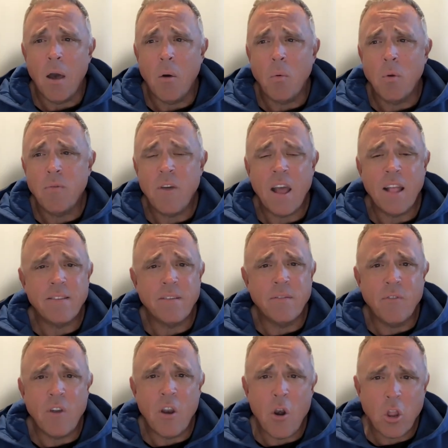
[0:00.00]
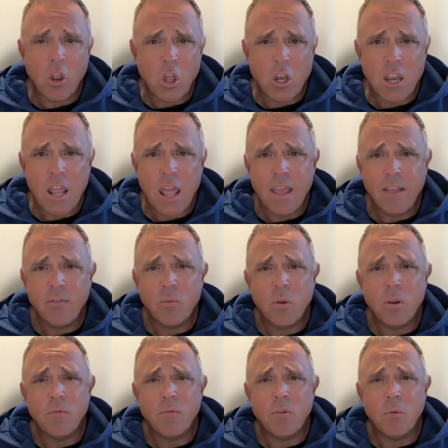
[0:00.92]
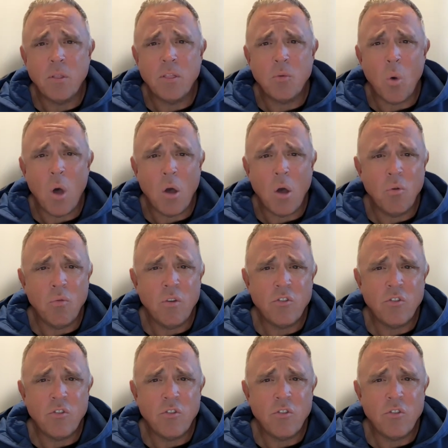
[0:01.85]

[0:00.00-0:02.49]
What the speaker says: we've had some very good days with the wahoo